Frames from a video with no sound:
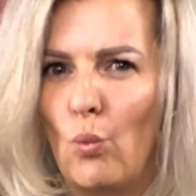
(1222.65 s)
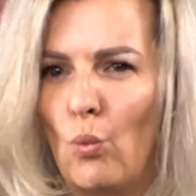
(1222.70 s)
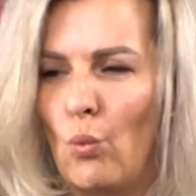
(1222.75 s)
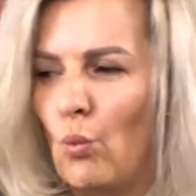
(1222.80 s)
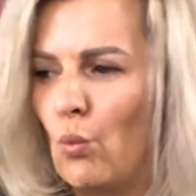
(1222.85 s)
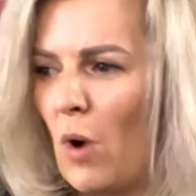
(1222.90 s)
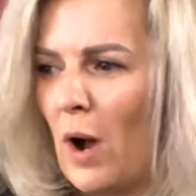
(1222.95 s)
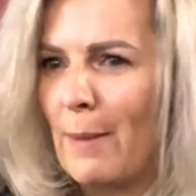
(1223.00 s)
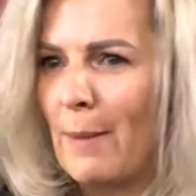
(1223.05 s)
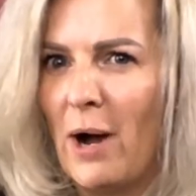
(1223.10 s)

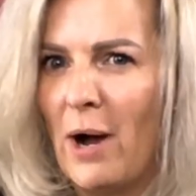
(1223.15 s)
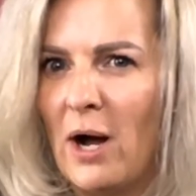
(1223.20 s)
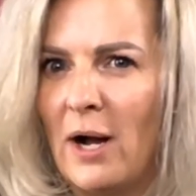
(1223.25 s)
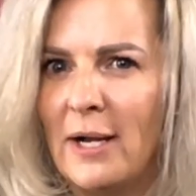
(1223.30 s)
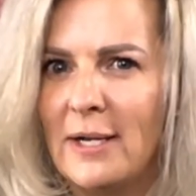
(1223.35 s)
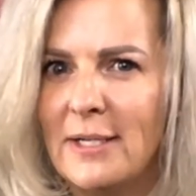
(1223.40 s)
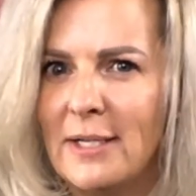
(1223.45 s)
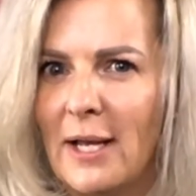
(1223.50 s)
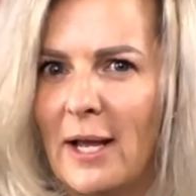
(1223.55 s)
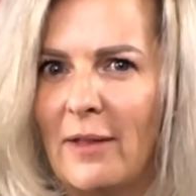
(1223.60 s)
Why
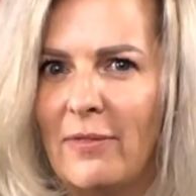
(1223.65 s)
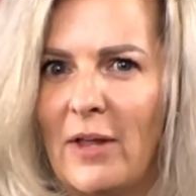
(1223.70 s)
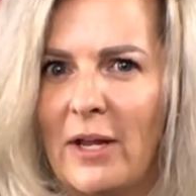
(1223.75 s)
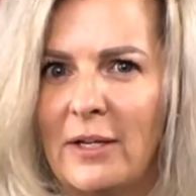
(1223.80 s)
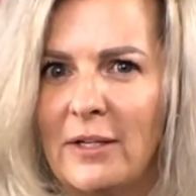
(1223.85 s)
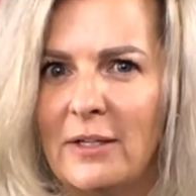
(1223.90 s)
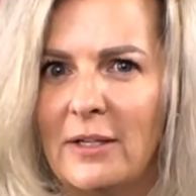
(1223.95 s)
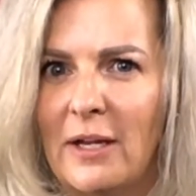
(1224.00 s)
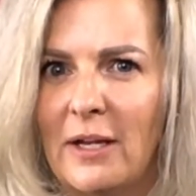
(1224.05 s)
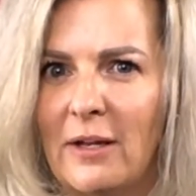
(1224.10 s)
behind and then
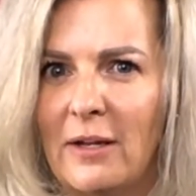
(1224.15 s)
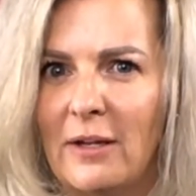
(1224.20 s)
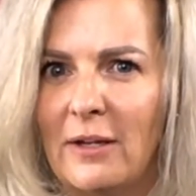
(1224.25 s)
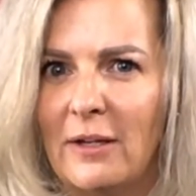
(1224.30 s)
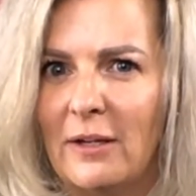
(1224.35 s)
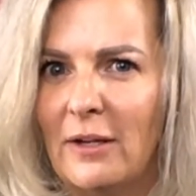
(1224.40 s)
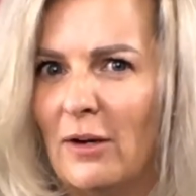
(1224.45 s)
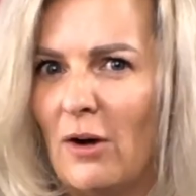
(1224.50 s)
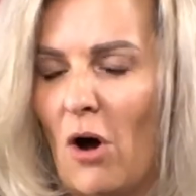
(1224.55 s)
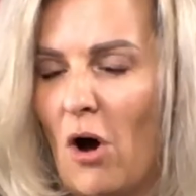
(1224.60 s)

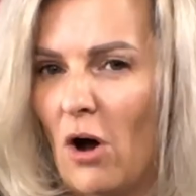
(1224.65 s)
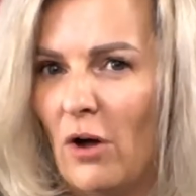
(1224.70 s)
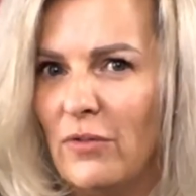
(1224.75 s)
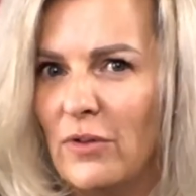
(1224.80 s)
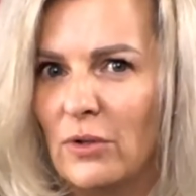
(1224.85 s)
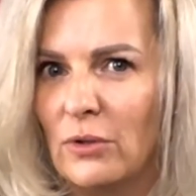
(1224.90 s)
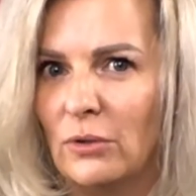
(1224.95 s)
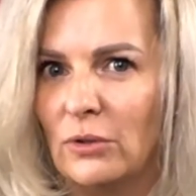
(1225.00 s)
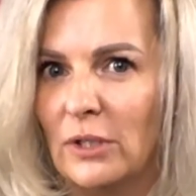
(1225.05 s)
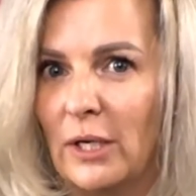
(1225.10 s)
on the
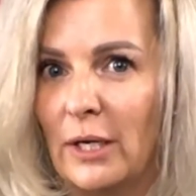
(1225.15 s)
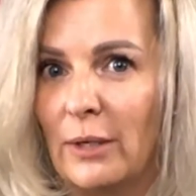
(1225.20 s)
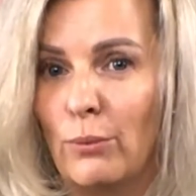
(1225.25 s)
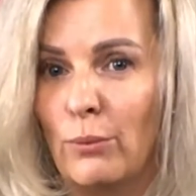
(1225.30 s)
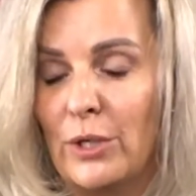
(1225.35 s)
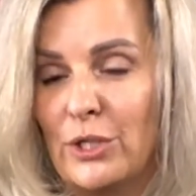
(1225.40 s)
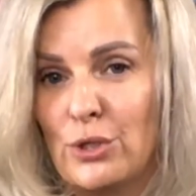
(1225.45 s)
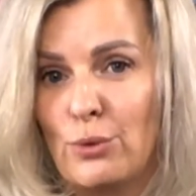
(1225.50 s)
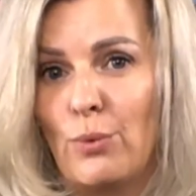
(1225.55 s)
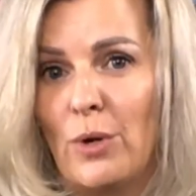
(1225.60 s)
goal line,
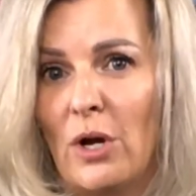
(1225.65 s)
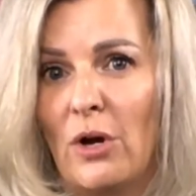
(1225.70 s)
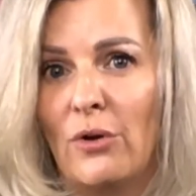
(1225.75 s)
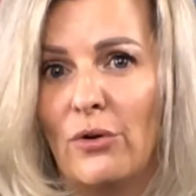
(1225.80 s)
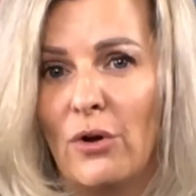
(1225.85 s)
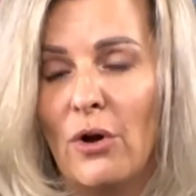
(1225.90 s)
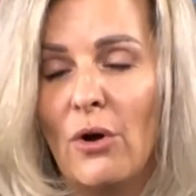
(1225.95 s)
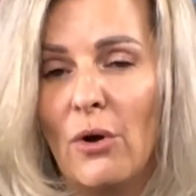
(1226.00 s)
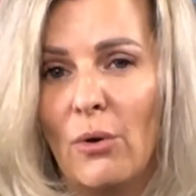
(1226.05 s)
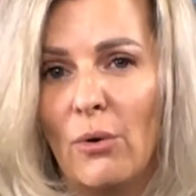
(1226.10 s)
which we all
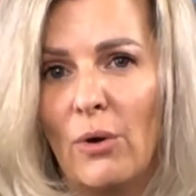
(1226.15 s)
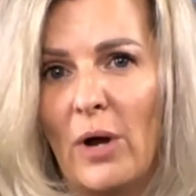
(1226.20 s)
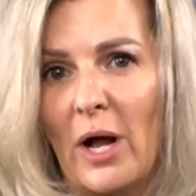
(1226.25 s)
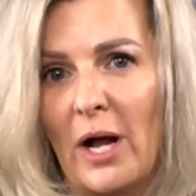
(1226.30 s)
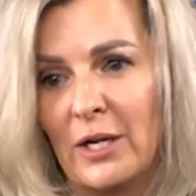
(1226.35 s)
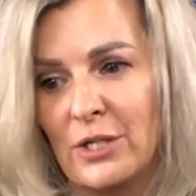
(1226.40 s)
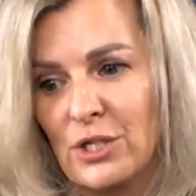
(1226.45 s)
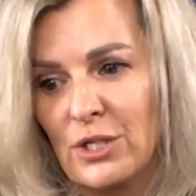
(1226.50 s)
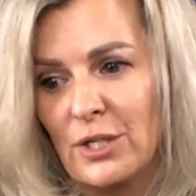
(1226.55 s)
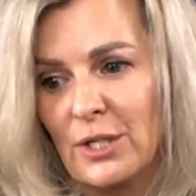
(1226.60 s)
know
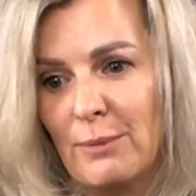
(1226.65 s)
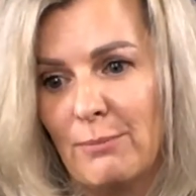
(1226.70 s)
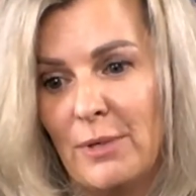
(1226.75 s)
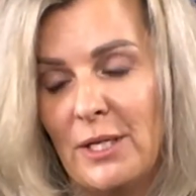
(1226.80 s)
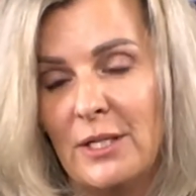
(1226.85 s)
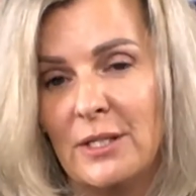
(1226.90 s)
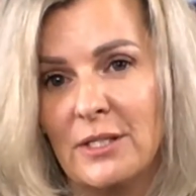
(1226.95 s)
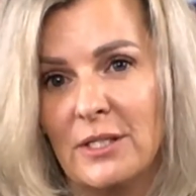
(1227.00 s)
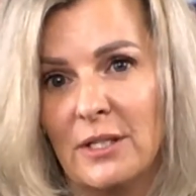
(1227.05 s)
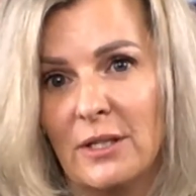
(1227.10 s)
actually
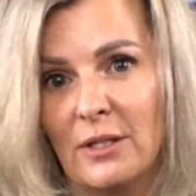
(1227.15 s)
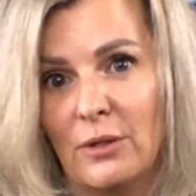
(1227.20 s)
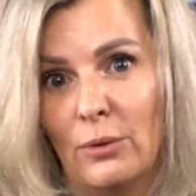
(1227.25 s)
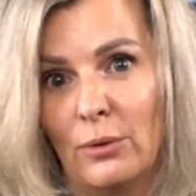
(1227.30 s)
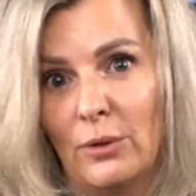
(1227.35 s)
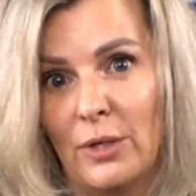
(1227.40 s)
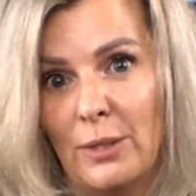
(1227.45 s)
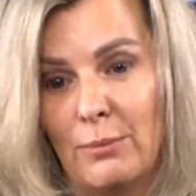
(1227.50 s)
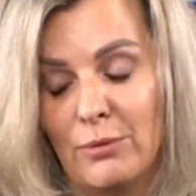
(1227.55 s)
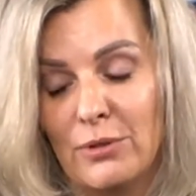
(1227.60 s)
means that the
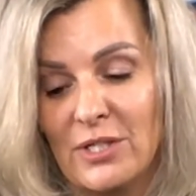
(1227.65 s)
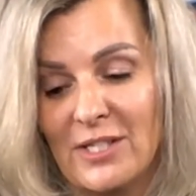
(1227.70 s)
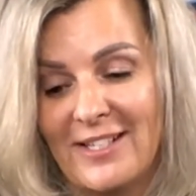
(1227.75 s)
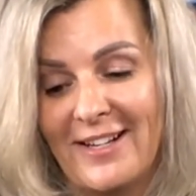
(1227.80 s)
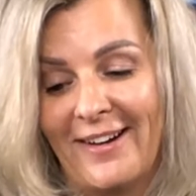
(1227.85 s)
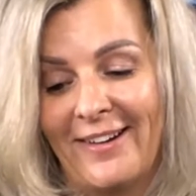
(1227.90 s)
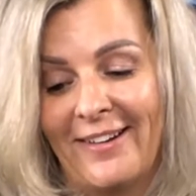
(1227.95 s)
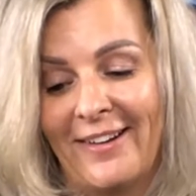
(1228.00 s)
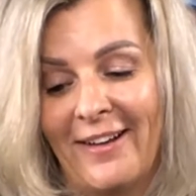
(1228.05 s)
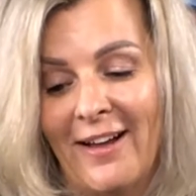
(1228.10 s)
goalkeeper is
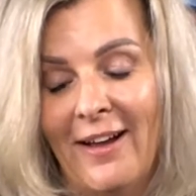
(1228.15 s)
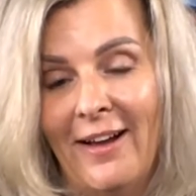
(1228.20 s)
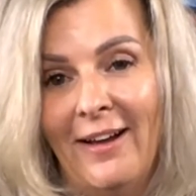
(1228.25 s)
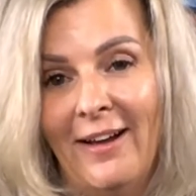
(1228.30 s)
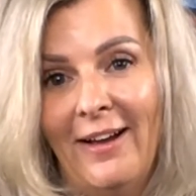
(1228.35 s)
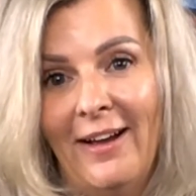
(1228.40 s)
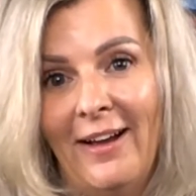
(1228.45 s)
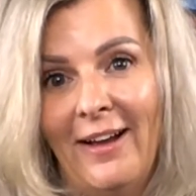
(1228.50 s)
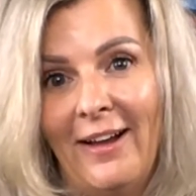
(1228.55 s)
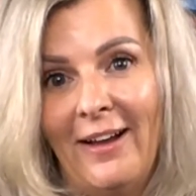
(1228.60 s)
standing
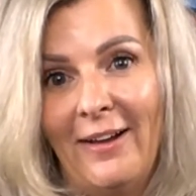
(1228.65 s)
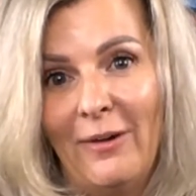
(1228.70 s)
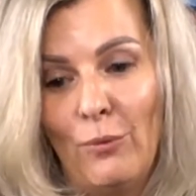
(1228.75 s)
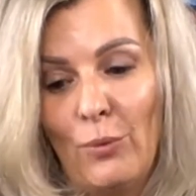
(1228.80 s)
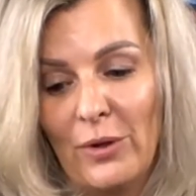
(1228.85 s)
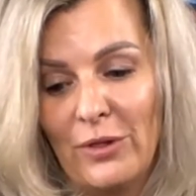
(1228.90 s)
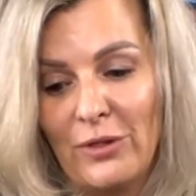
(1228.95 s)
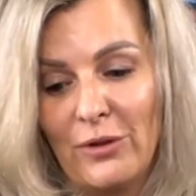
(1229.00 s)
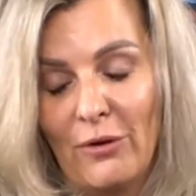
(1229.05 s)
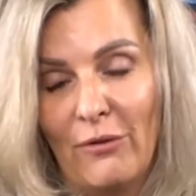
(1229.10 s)

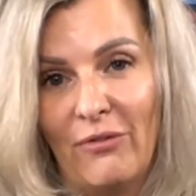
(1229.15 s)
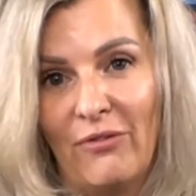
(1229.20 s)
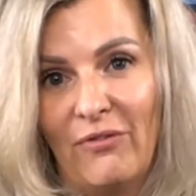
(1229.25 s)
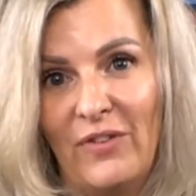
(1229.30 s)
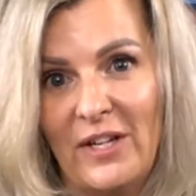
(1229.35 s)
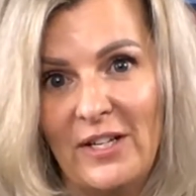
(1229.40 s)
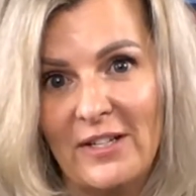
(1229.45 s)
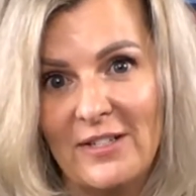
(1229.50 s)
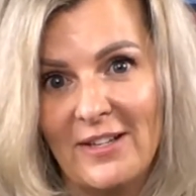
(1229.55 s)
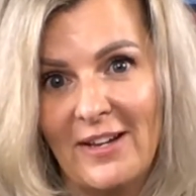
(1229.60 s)
with their
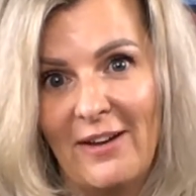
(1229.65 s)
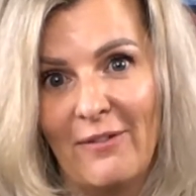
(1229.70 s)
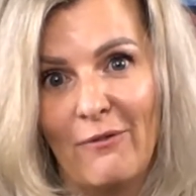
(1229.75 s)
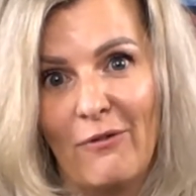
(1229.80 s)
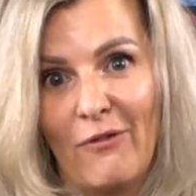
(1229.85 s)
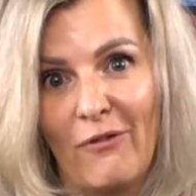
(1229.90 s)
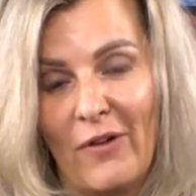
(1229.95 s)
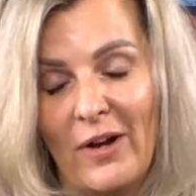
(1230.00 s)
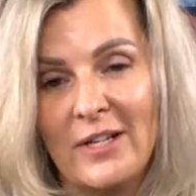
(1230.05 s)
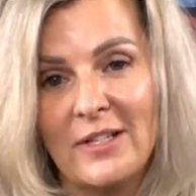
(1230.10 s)
feet in
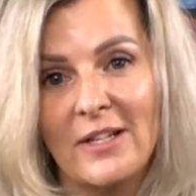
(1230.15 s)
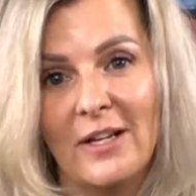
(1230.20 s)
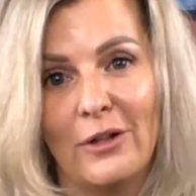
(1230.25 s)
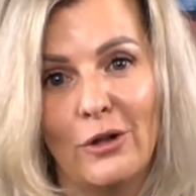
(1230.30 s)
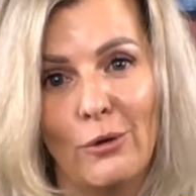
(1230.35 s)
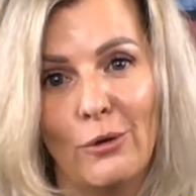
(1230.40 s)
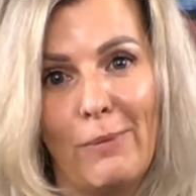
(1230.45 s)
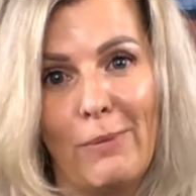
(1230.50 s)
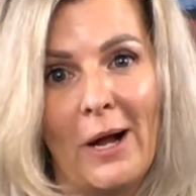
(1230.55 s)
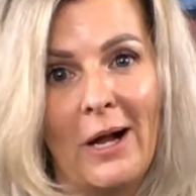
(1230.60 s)
front and their
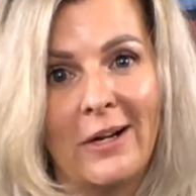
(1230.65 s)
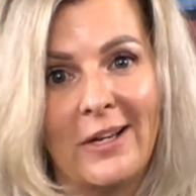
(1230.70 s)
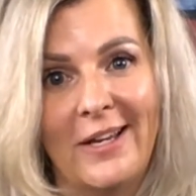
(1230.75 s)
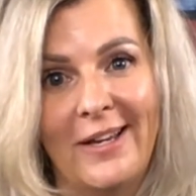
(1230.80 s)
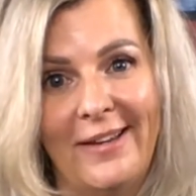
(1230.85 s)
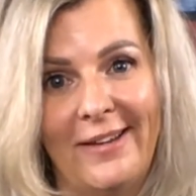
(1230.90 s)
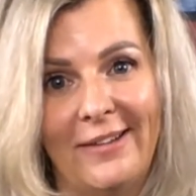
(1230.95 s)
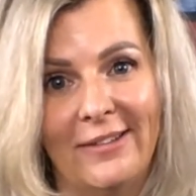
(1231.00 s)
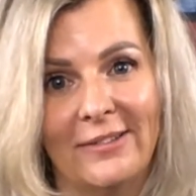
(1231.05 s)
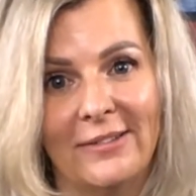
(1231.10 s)
back
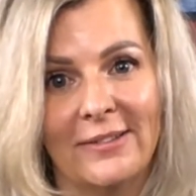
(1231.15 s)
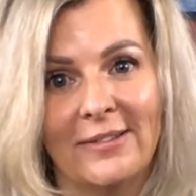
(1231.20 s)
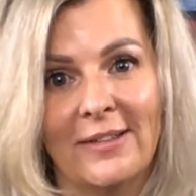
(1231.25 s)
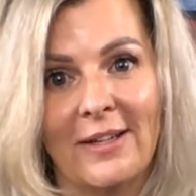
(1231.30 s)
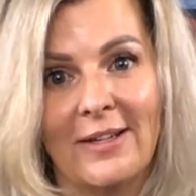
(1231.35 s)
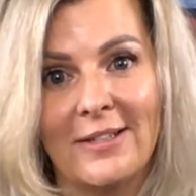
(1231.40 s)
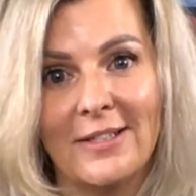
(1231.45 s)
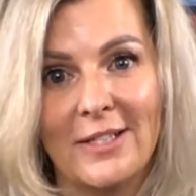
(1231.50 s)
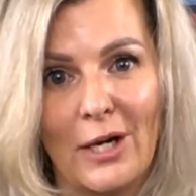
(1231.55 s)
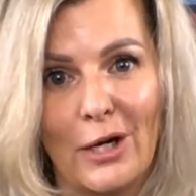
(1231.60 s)
heels
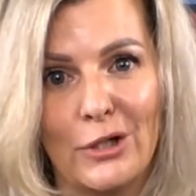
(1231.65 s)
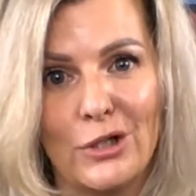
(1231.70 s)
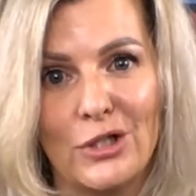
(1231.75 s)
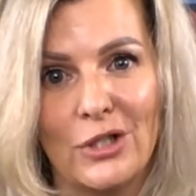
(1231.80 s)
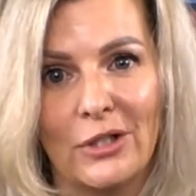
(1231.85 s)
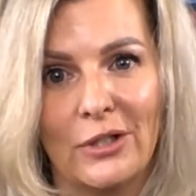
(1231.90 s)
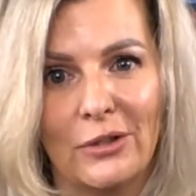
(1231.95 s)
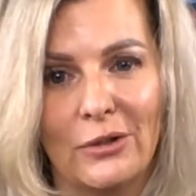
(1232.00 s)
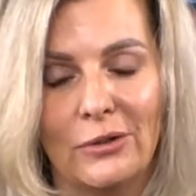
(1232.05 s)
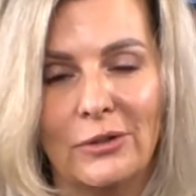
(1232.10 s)
touching
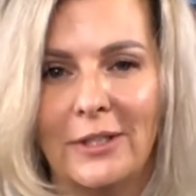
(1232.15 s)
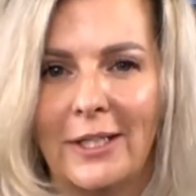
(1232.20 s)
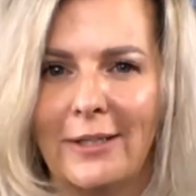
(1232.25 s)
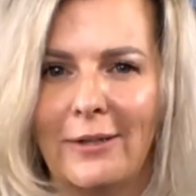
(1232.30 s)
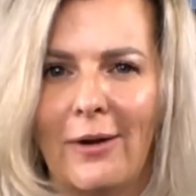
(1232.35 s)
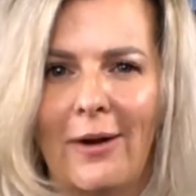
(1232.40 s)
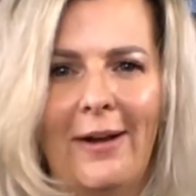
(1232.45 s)
the goal line.